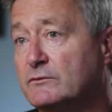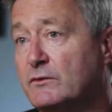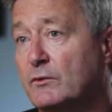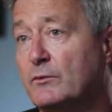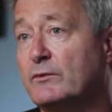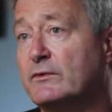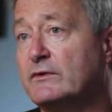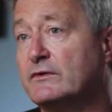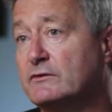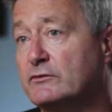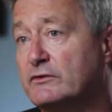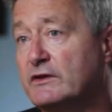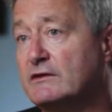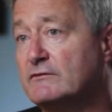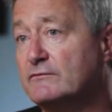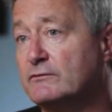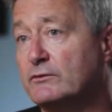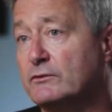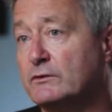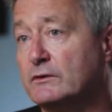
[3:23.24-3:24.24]
What we were
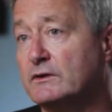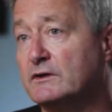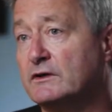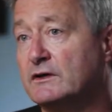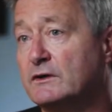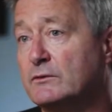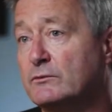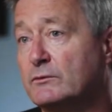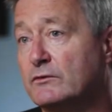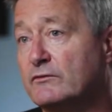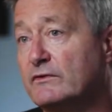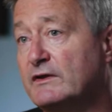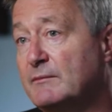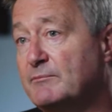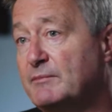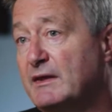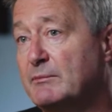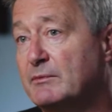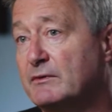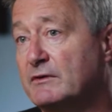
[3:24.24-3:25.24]
looking for were really
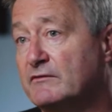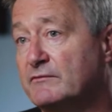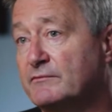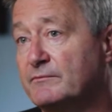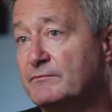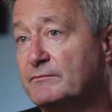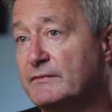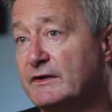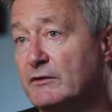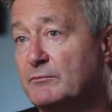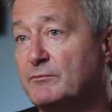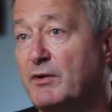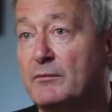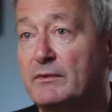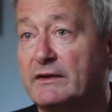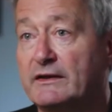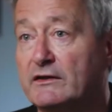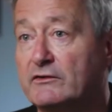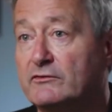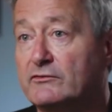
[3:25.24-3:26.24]
people of
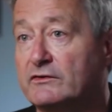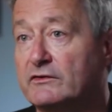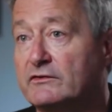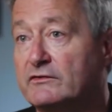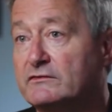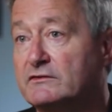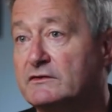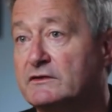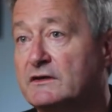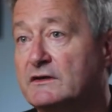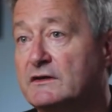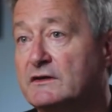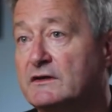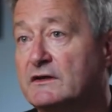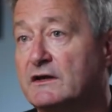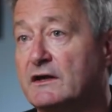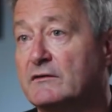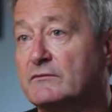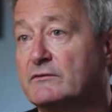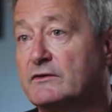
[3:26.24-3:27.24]
public interest,
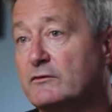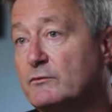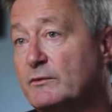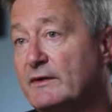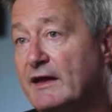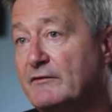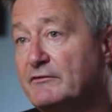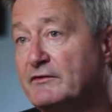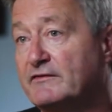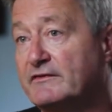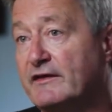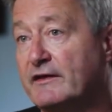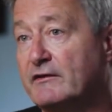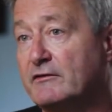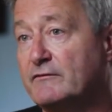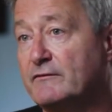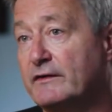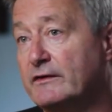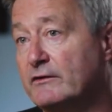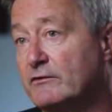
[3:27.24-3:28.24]
because we have to
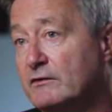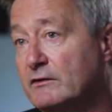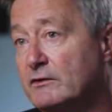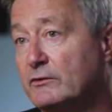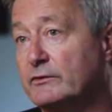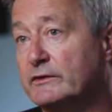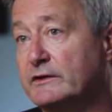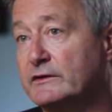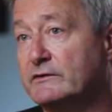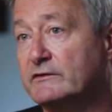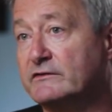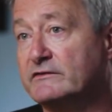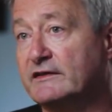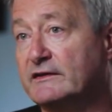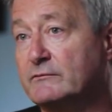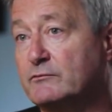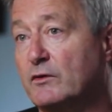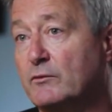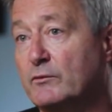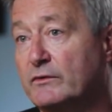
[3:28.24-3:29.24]
satisfy our lawyers
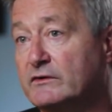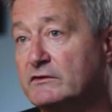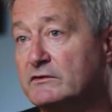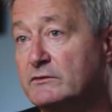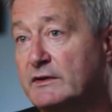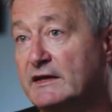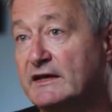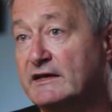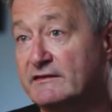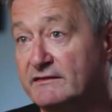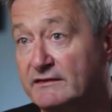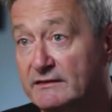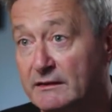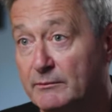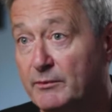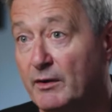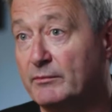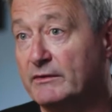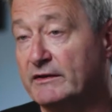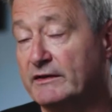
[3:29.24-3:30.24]
that what we're doing is in the
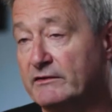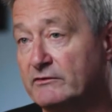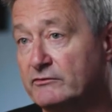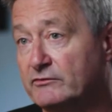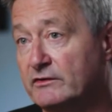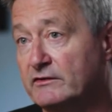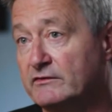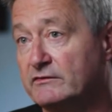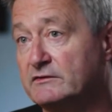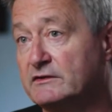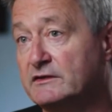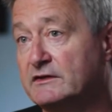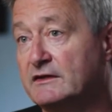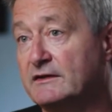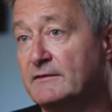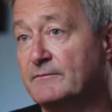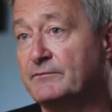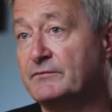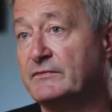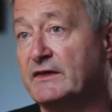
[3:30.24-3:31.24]
public interest.
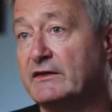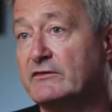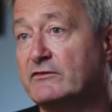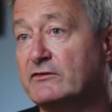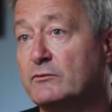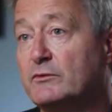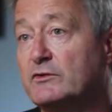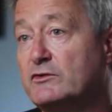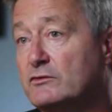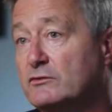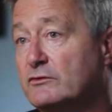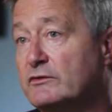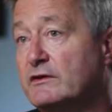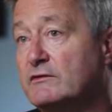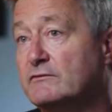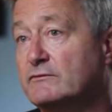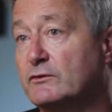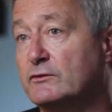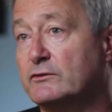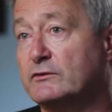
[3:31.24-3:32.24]
And so what you're
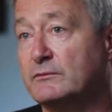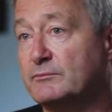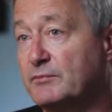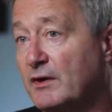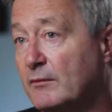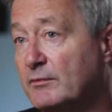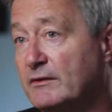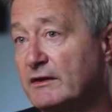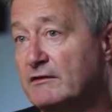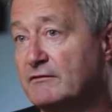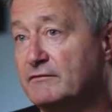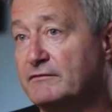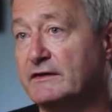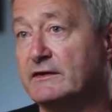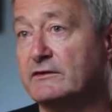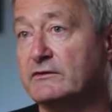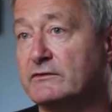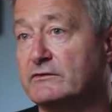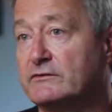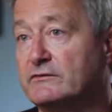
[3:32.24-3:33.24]
looking for are public
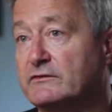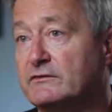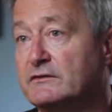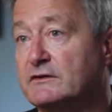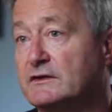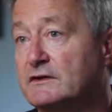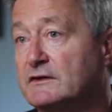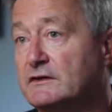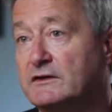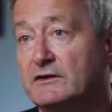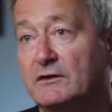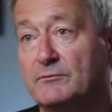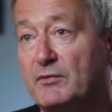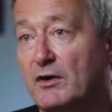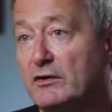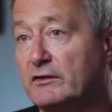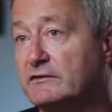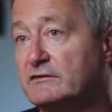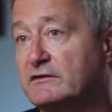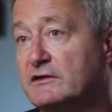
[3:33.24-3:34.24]
figures,
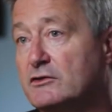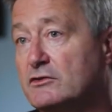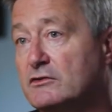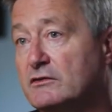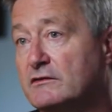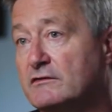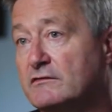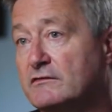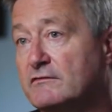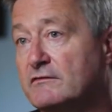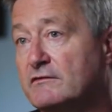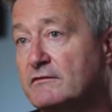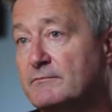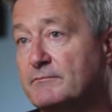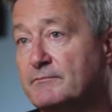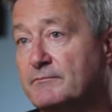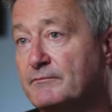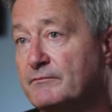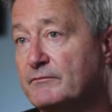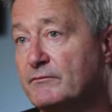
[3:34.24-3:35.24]
politicians,
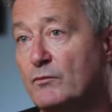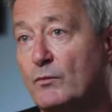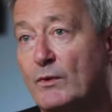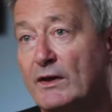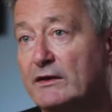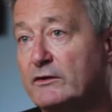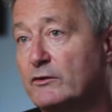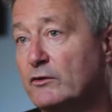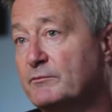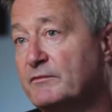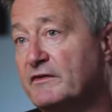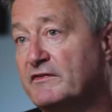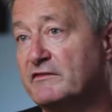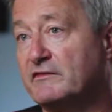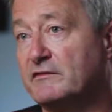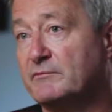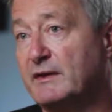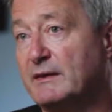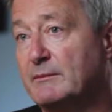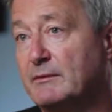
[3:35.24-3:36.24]
well-known
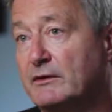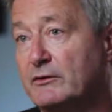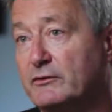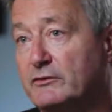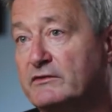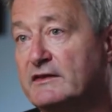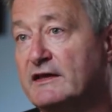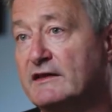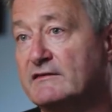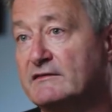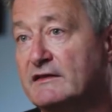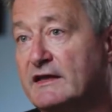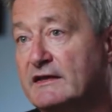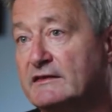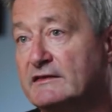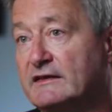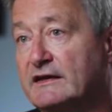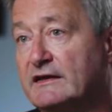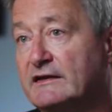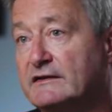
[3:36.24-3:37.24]
business people, other things
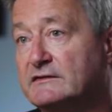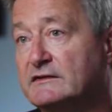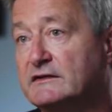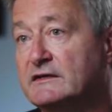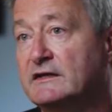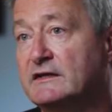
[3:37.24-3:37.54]
like that.